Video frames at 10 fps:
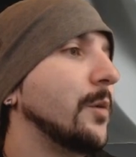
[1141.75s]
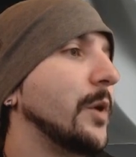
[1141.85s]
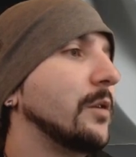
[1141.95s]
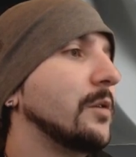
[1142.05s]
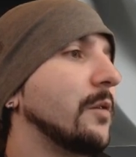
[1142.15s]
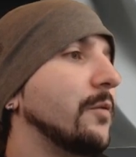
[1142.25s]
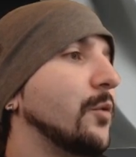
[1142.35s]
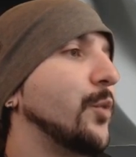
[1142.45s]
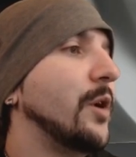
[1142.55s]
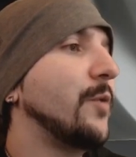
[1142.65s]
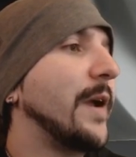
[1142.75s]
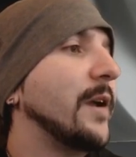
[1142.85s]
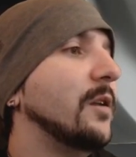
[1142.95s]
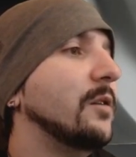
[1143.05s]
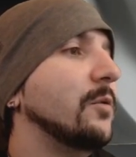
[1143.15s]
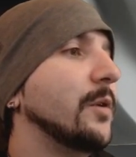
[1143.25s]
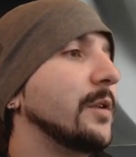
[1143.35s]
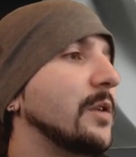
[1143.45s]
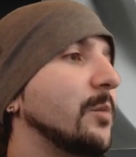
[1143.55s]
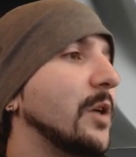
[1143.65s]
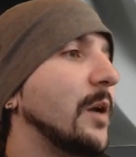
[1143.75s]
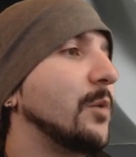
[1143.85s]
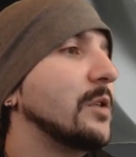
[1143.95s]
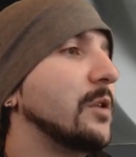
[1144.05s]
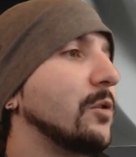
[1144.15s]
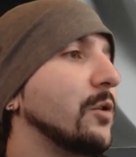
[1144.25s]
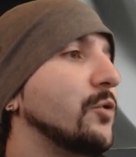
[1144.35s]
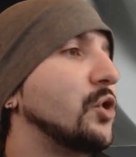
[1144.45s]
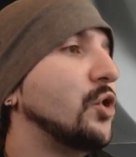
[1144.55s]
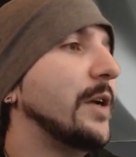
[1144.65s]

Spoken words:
This stuff looked pretty raggedy too at the same time with these little loose strands